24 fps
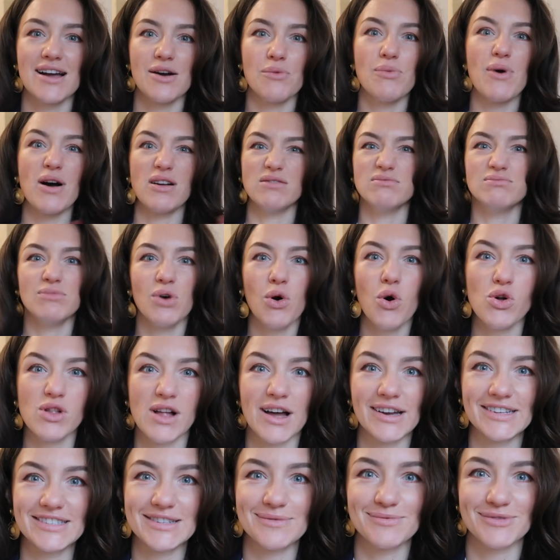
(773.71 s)
Well, all
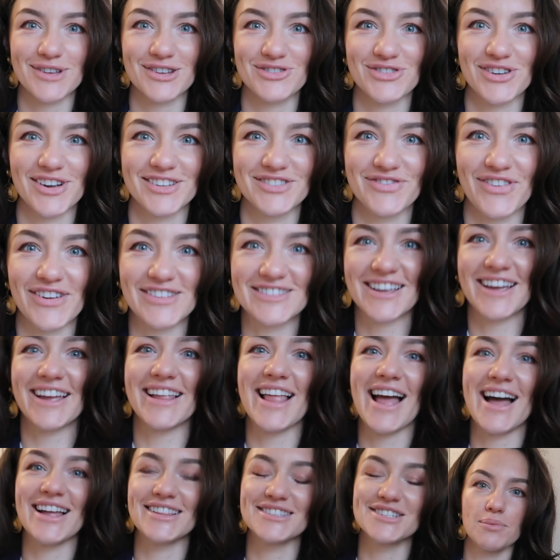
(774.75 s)
items I try to find
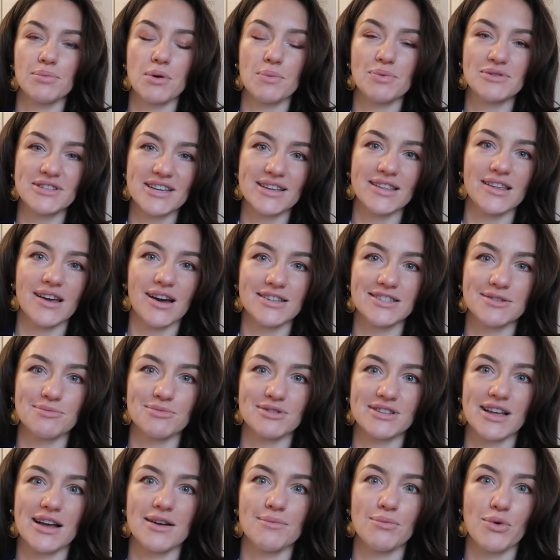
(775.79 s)
secondhand, but particularly
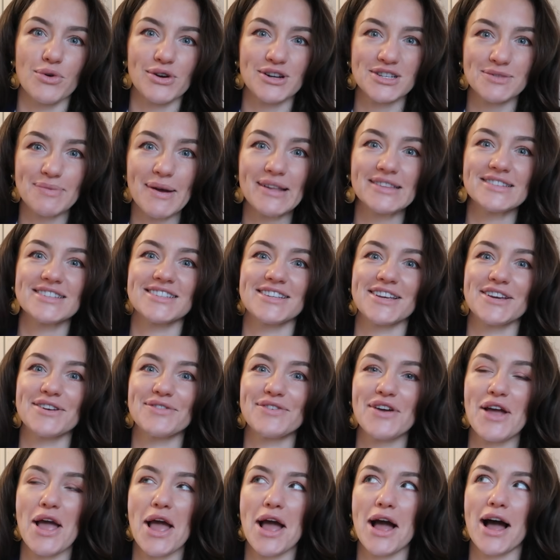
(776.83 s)
items that are more
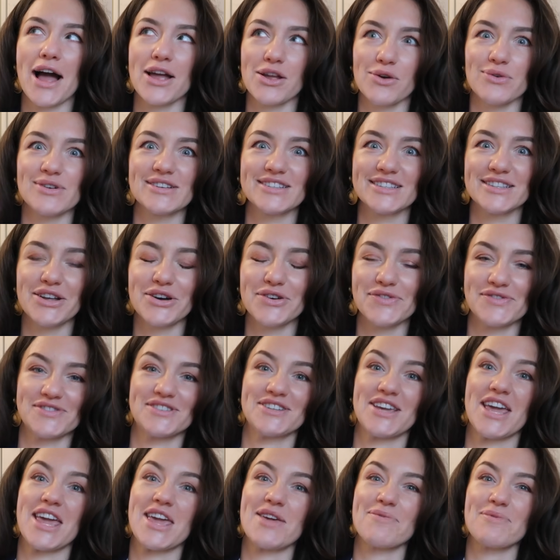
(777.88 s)
expensive, I always love
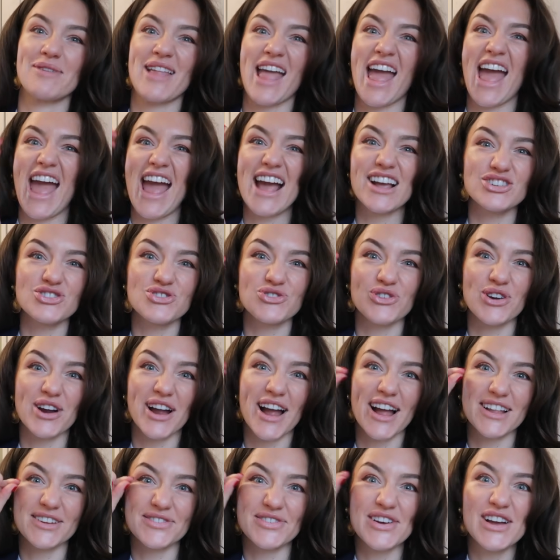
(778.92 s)
to keep an extra
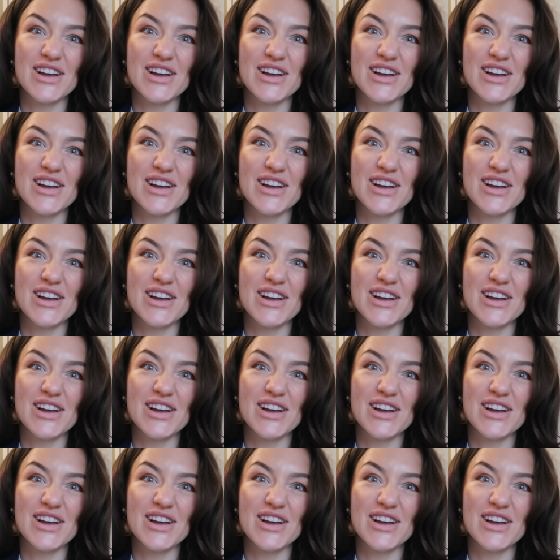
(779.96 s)
kind of